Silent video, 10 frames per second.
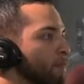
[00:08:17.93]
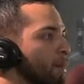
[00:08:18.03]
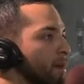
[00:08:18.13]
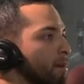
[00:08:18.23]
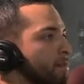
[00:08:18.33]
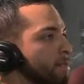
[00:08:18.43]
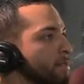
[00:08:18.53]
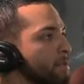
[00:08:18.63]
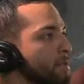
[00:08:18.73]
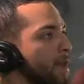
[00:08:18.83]

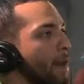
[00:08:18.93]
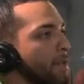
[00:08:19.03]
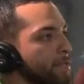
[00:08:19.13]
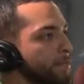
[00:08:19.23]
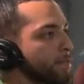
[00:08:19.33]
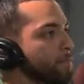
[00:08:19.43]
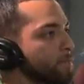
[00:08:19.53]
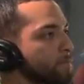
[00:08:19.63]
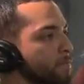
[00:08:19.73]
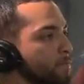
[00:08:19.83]
It's not easy.
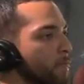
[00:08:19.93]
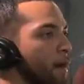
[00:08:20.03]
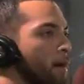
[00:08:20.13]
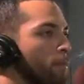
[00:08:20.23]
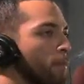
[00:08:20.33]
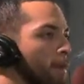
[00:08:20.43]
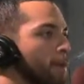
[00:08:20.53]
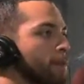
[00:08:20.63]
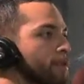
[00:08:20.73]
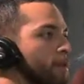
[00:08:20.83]
But
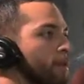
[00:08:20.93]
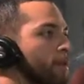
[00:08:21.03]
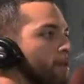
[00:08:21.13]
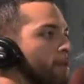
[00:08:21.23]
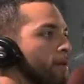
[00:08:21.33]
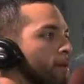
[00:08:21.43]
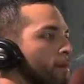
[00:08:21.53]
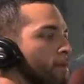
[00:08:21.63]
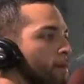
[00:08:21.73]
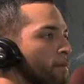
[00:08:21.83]
it is a good feeling to
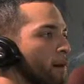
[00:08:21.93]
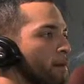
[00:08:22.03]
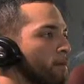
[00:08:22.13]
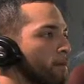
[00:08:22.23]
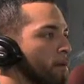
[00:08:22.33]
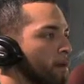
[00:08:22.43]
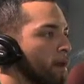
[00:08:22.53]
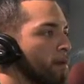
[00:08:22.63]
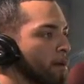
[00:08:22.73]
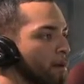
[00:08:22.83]
be around
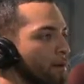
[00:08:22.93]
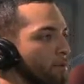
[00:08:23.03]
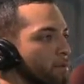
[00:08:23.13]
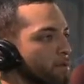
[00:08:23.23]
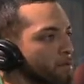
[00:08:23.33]
your loved ones.